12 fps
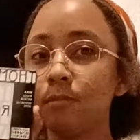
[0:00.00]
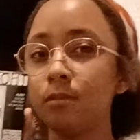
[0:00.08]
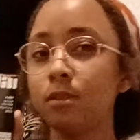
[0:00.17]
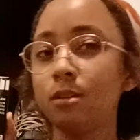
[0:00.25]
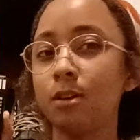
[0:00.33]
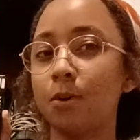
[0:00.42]

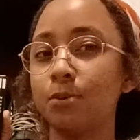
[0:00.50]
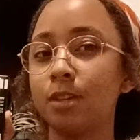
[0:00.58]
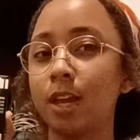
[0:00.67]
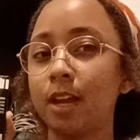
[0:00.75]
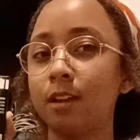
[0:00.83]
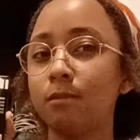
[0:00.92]
So I was
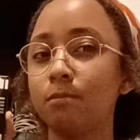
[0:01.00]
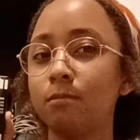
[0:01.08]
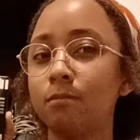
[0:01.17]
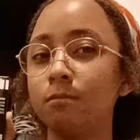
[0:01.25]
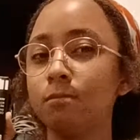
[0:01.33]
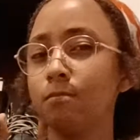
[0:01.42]
like,
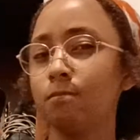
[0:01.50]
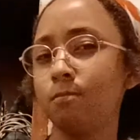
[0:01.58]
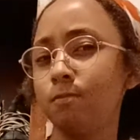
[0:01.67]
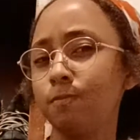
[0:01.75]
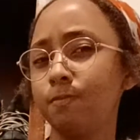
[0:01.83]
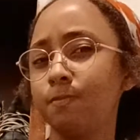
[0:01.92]

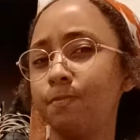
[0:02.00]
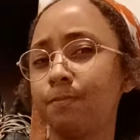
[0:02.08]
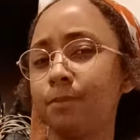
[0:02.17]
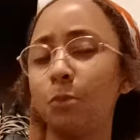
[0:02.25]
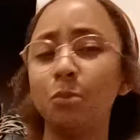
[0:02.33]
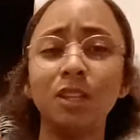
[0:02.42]

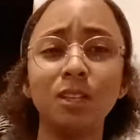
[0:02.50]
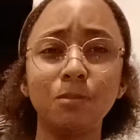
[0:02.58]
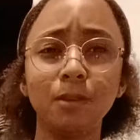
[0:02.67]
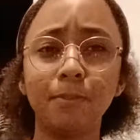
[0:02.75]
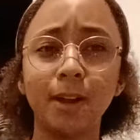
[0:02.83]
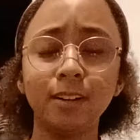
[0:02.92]
would this be
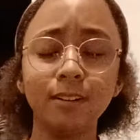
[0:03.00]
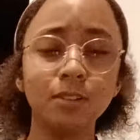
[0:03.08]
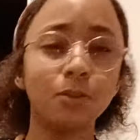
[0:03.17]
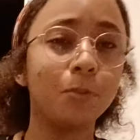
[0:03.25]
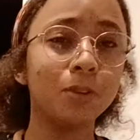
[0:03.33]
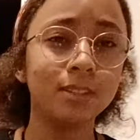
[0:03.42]
better? So I
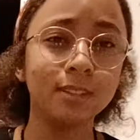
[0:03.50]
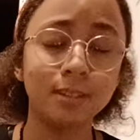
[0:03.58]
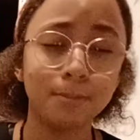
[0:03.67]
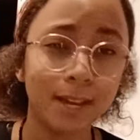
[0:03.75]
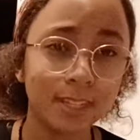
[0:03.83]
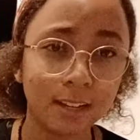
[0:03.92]
went to the
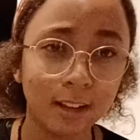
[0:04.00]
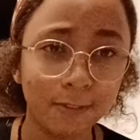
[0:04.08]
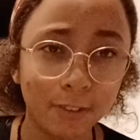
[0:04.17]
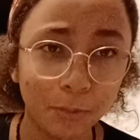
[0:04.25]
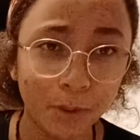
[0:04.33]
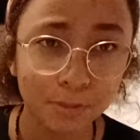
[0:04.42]
Thomastik
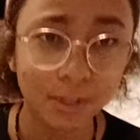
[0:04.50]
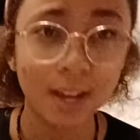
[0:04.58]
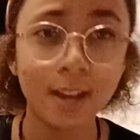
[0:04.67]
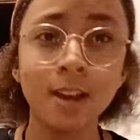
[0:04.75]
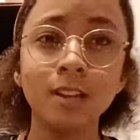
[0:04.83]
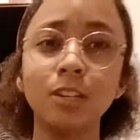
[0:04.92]
Infeld website,
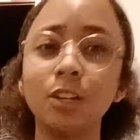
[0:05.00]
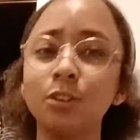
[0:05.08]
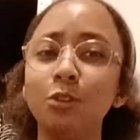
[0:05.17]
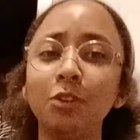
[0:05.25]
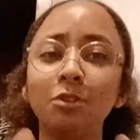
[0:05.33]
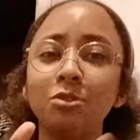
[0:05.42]
took their
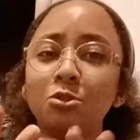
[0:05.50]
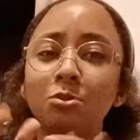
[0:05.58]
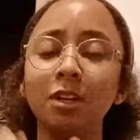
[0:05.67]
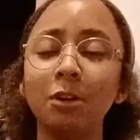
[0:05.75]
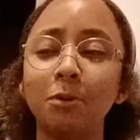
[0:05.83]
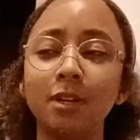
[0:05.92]
little
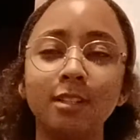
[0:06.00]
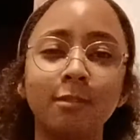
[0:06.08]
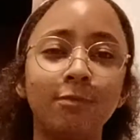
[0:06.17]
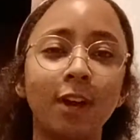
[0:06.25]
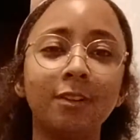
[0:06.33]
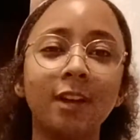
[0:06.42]
string quiz, and
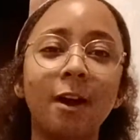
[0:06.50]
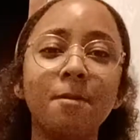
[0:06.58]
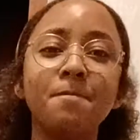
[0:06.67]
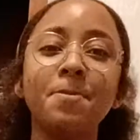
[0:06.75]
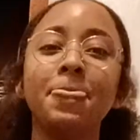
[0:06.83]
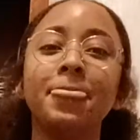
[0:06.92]
found out
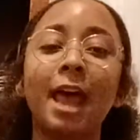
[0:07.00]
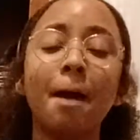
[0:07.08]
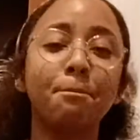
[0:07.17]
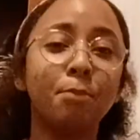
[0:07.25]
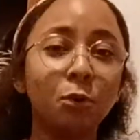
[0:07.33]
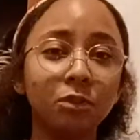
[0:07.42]
that
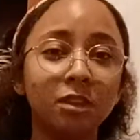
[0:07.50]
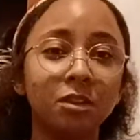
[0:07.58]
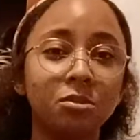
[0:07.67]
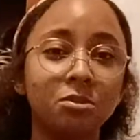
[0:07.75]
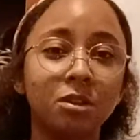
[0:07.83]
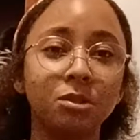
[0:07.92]
both of those
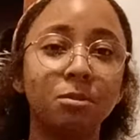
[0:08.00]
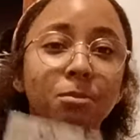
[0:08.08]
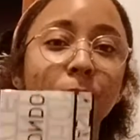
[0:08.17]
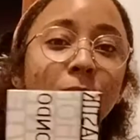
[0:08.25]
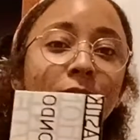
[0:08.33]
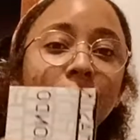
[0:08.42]
strings would be
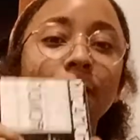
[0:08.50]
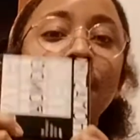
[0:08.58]
better,